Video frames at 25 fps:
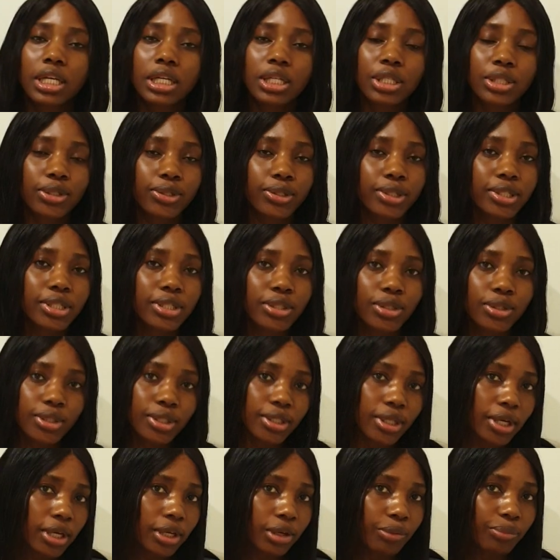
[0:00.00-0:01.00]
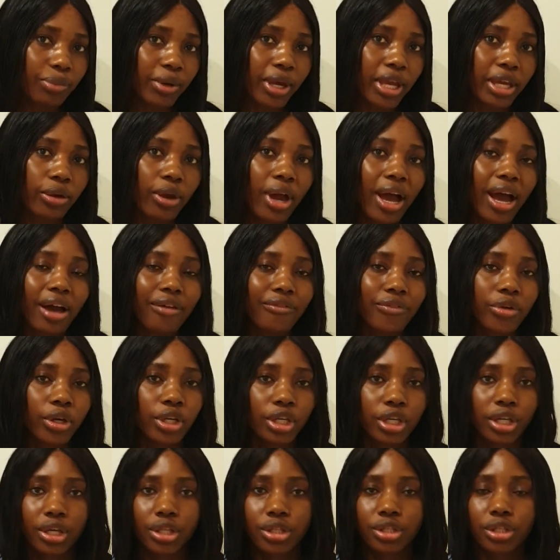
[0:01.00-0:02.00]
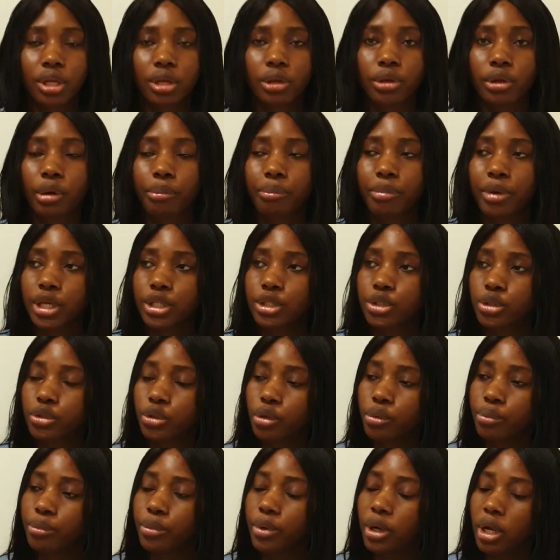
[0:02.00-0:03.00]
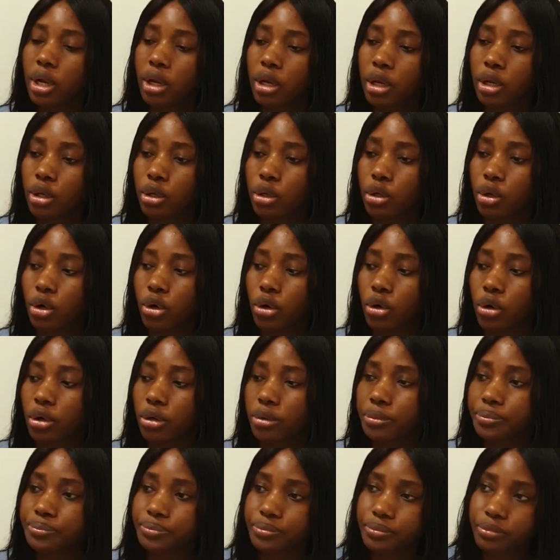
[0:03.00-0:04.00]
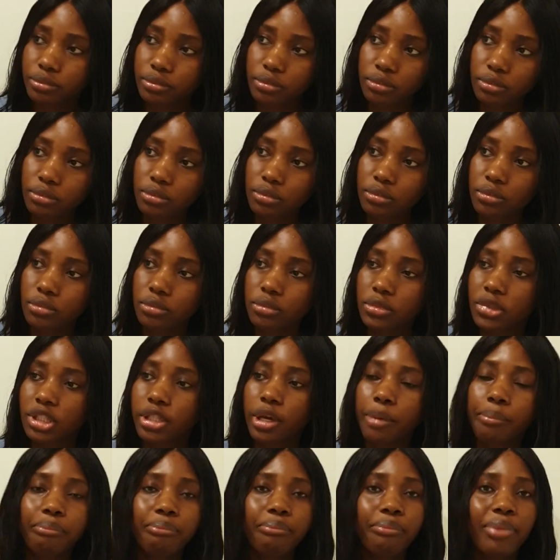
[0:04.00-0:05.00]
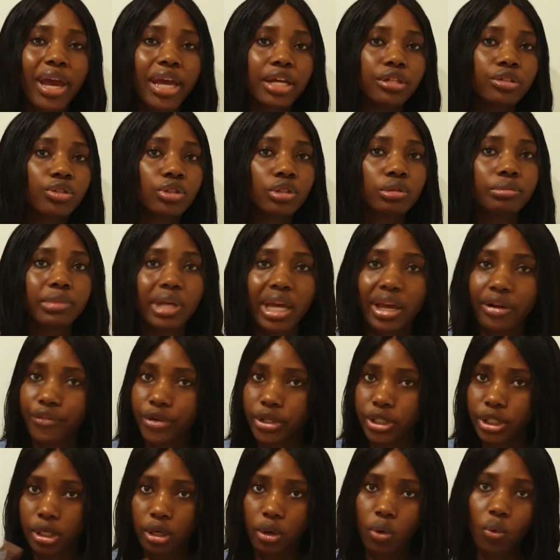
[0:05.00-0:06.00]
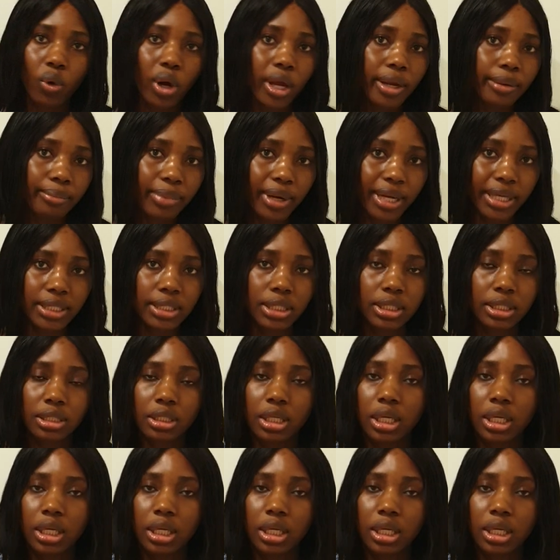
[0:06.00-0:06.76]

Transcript: So studio, you pay, you have your kitchen, your bedroom, the bedroom, everything in one place.